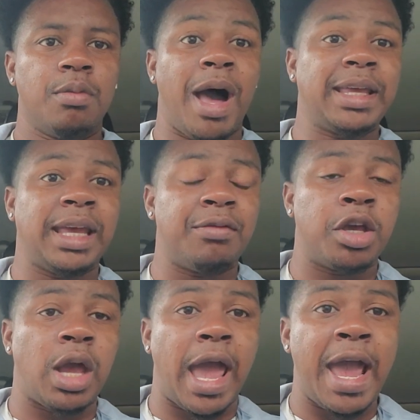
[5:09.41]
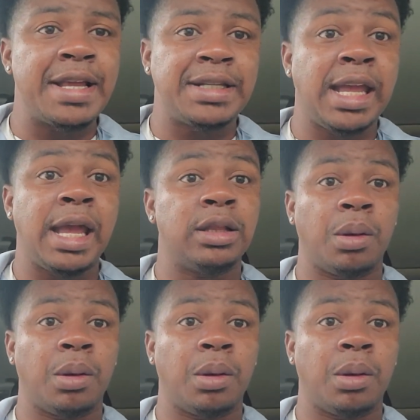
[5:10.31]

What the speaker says: by giving AD and